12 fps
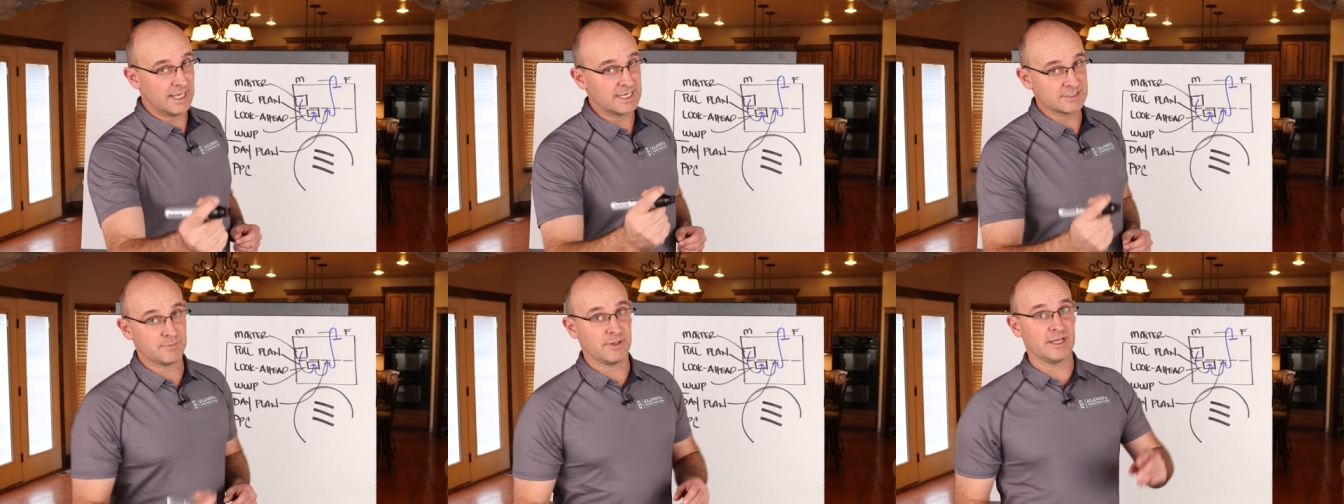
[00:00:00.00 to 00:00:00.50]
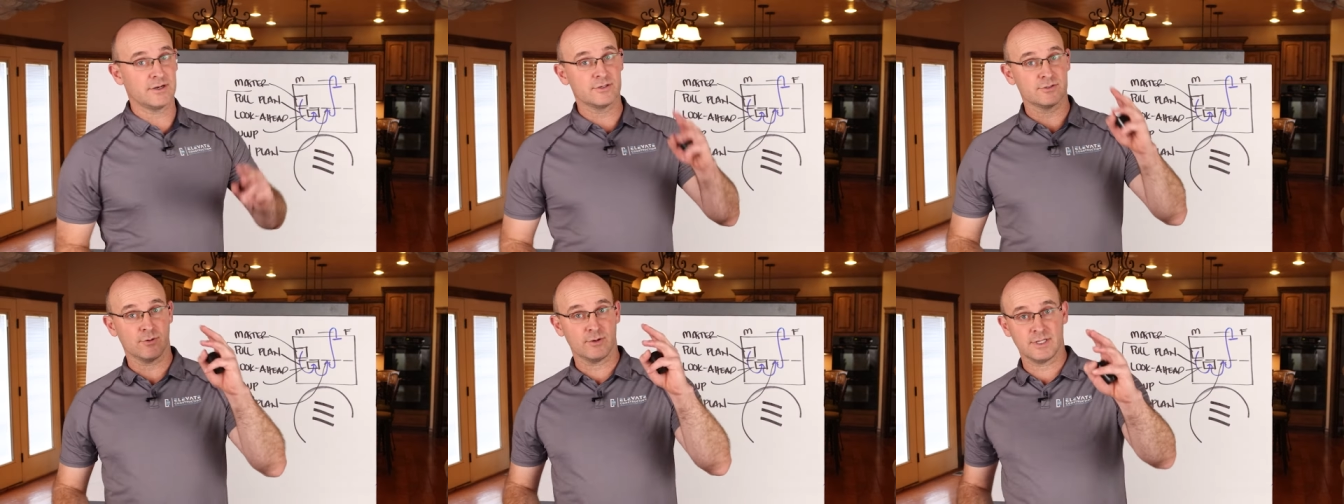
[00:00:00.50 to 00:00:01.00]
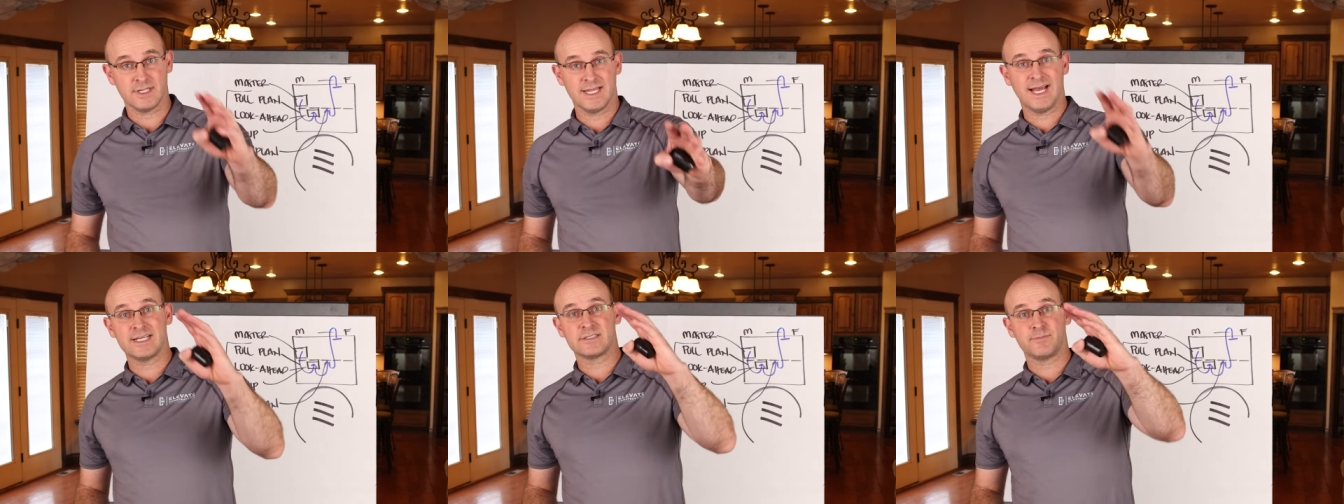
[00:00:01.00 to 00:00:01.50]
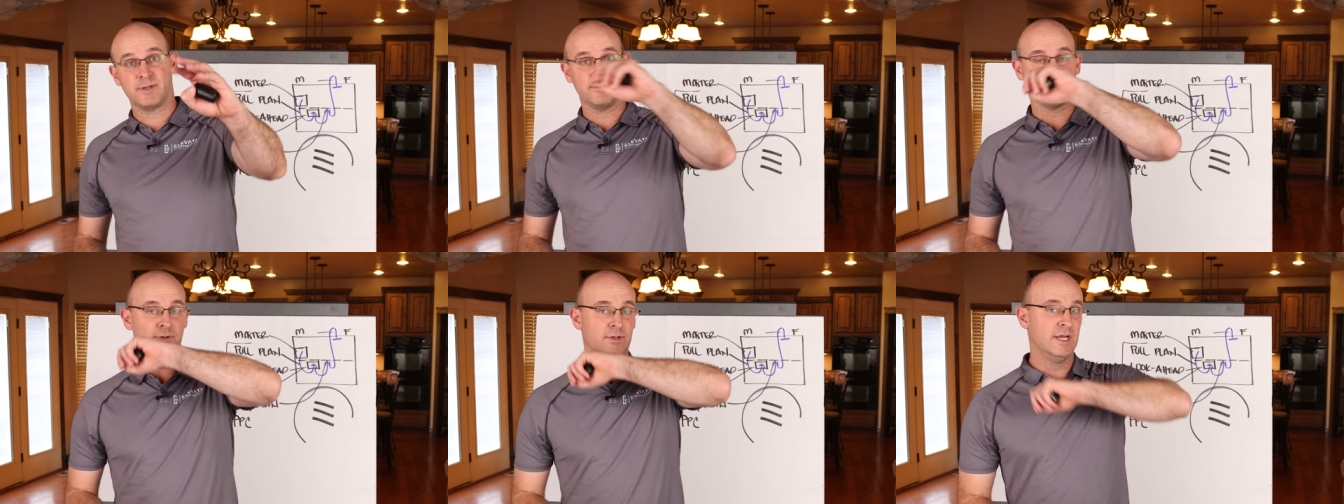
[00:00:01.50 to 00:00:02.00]
last planners or the last
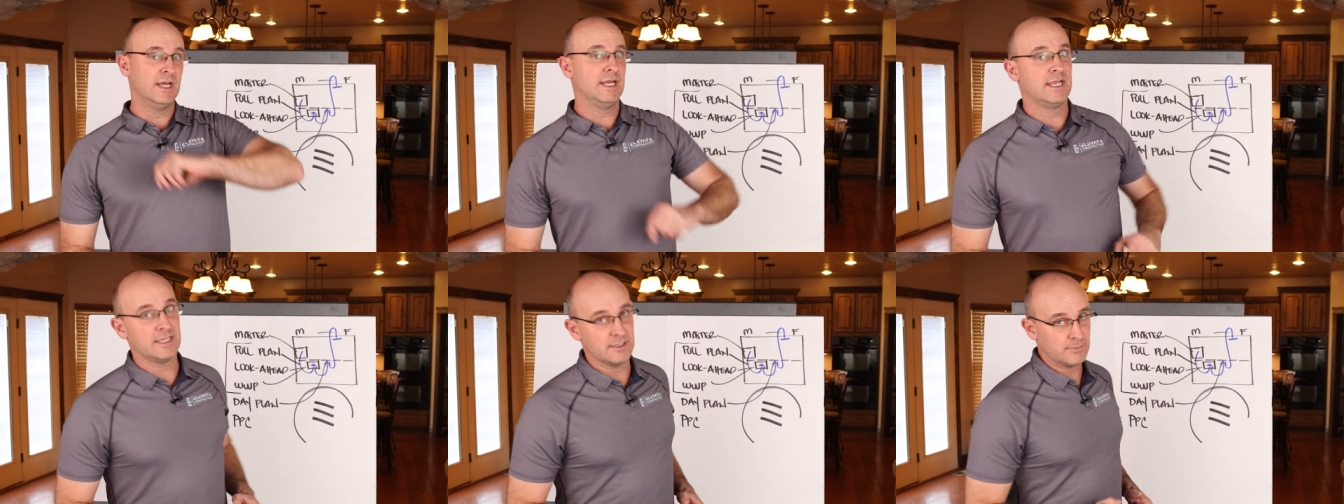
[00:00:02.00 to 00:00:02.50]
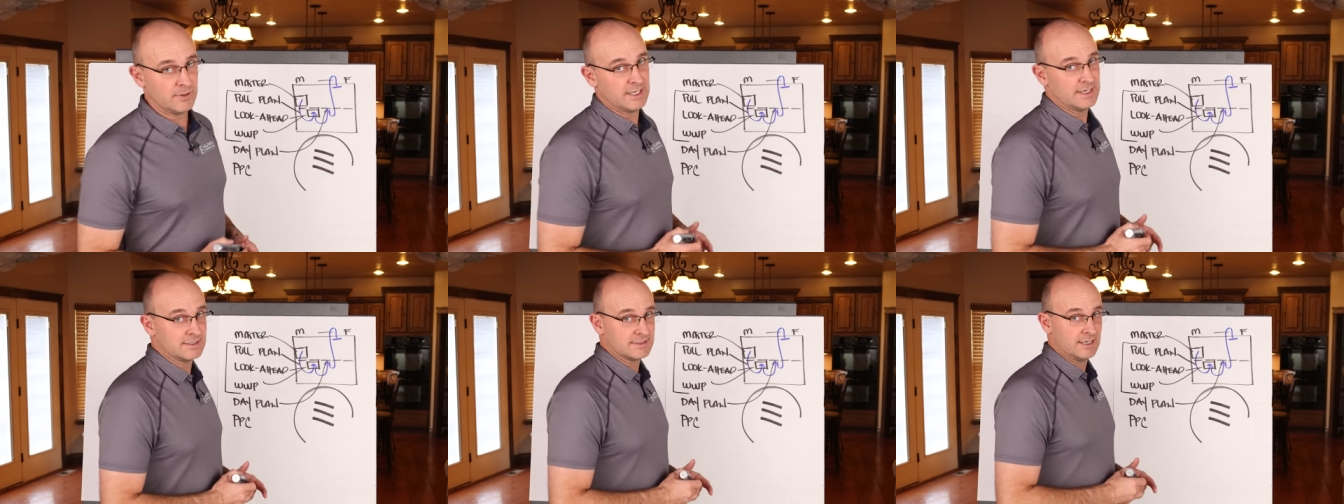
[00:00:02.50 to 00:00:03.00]
people in the planning